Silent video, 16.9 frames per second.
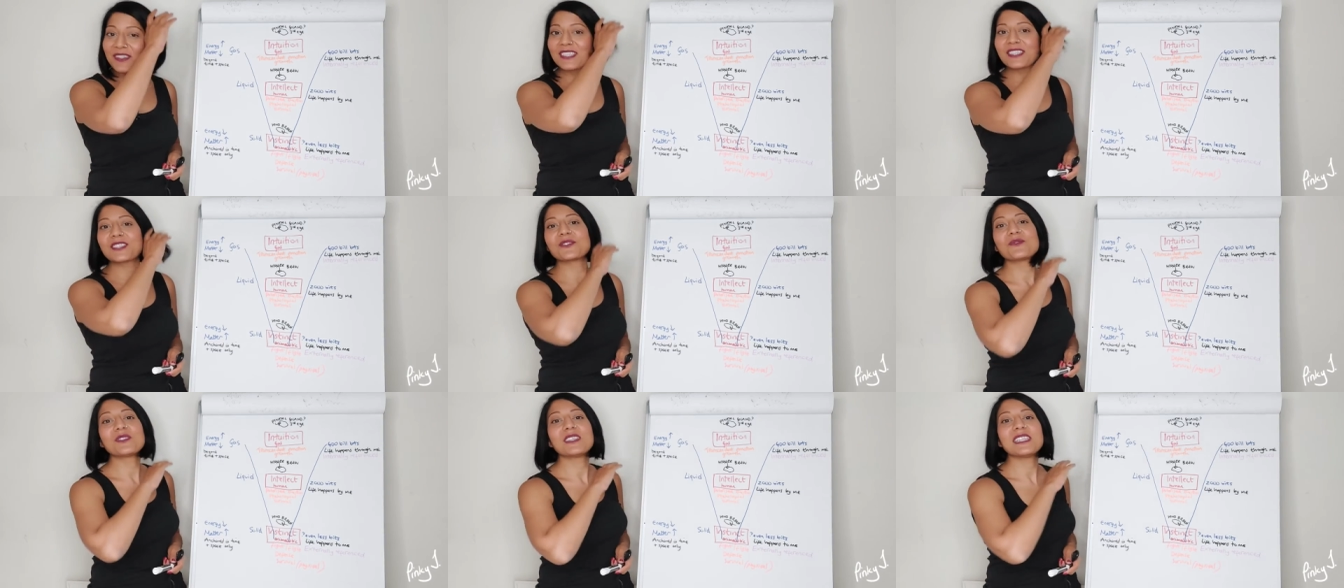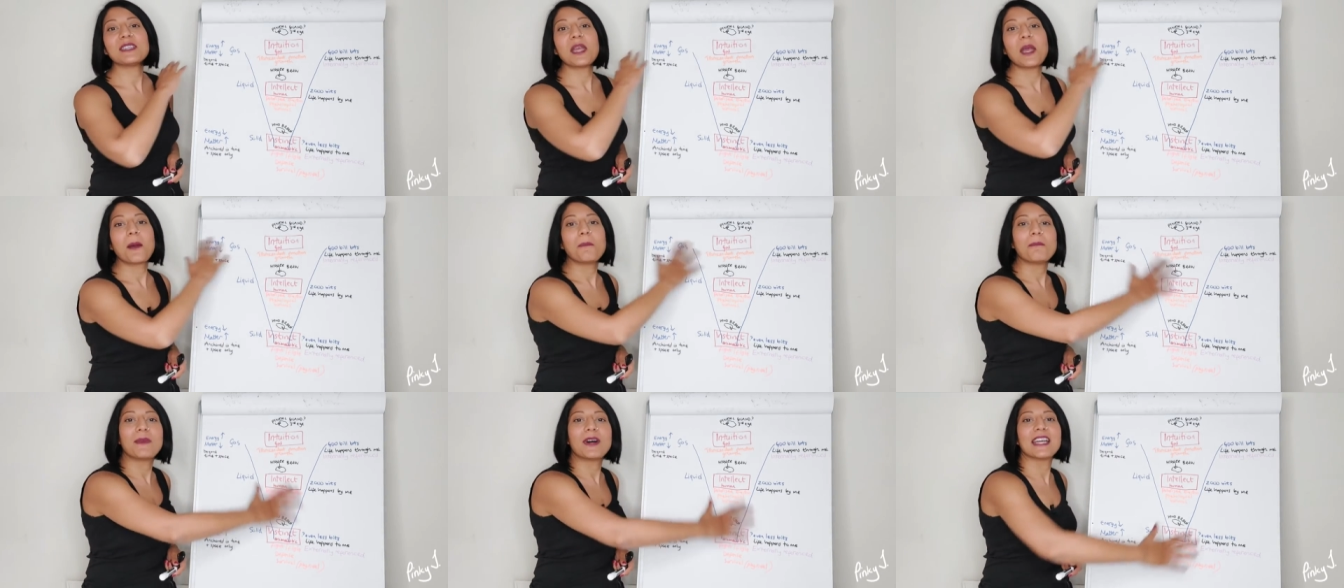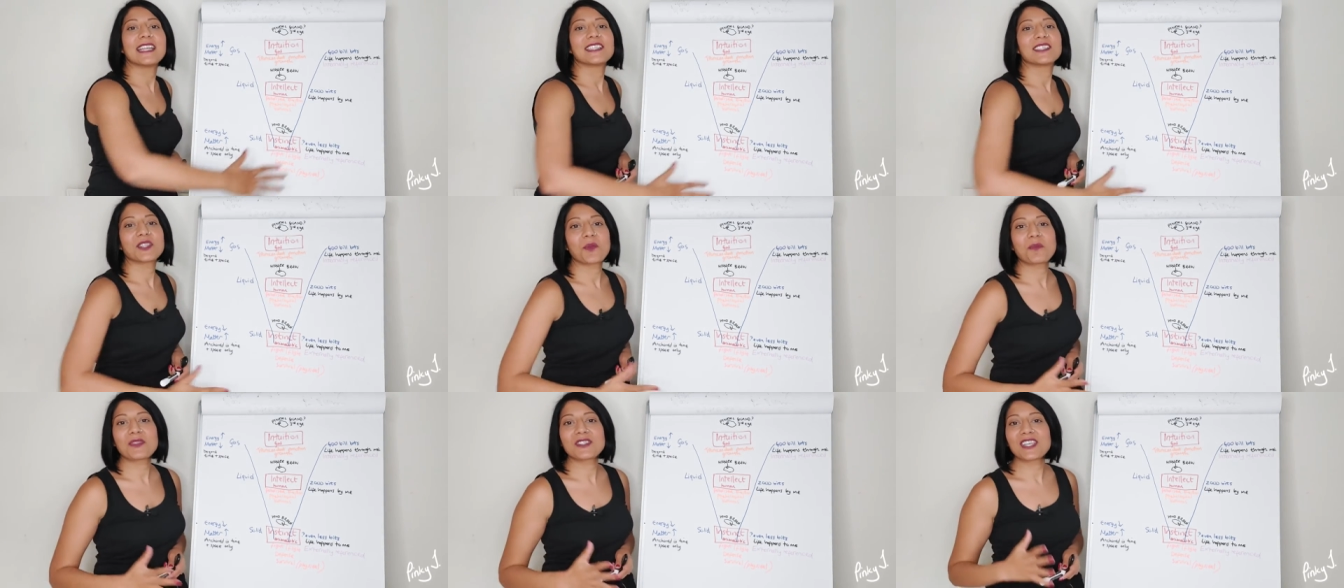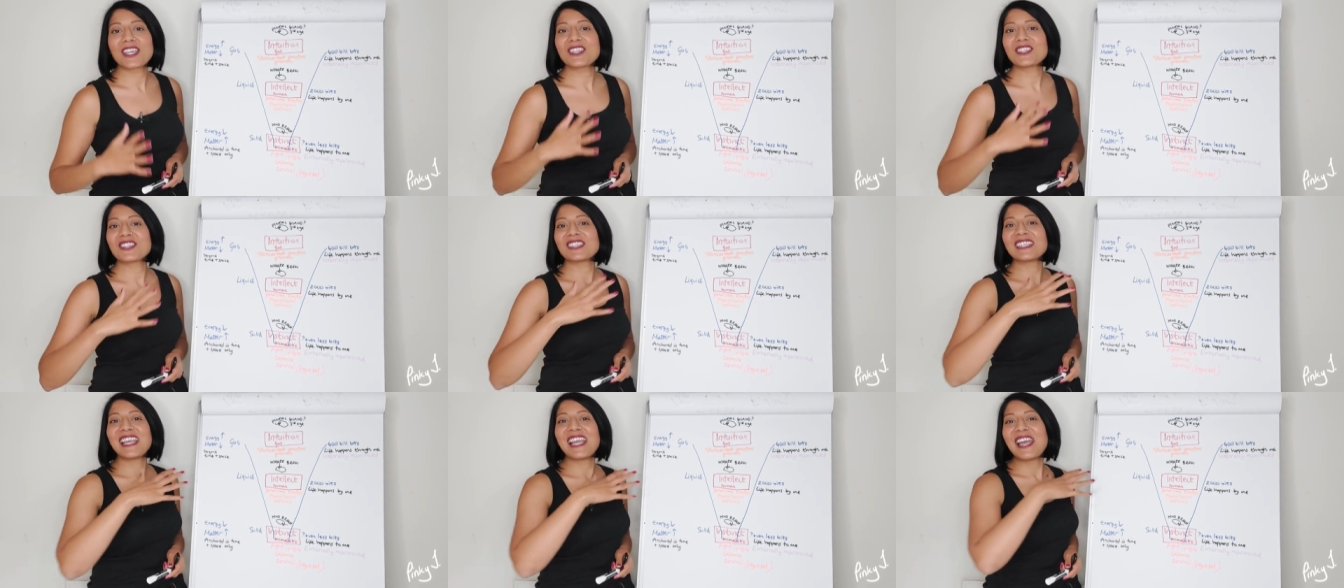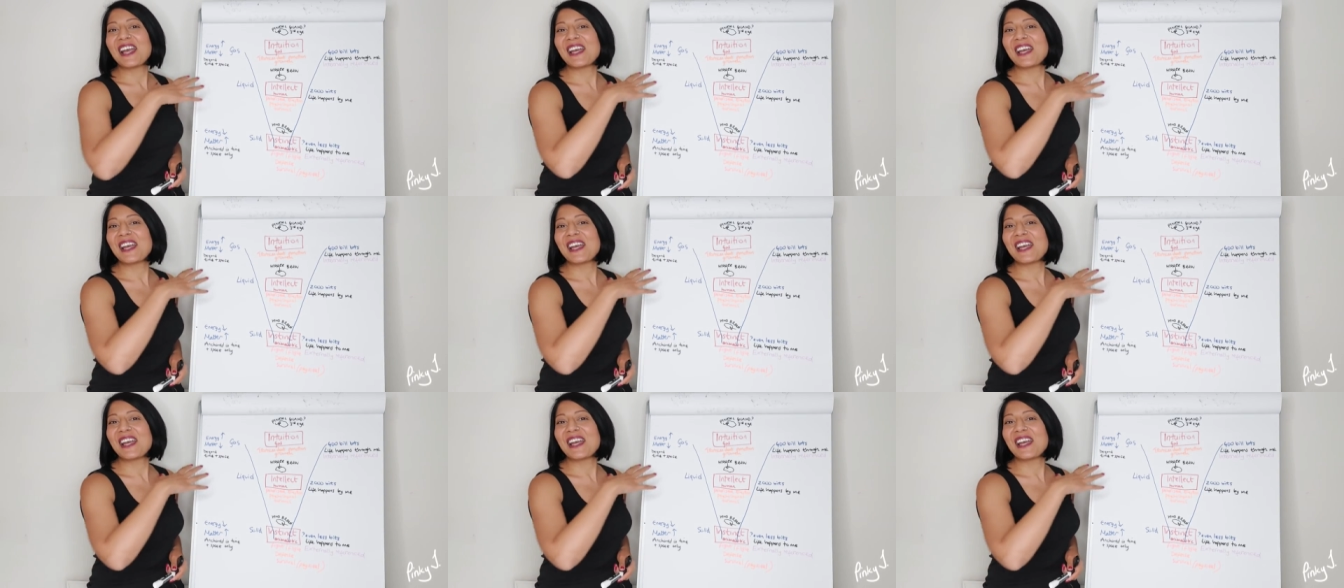This is really my interpretation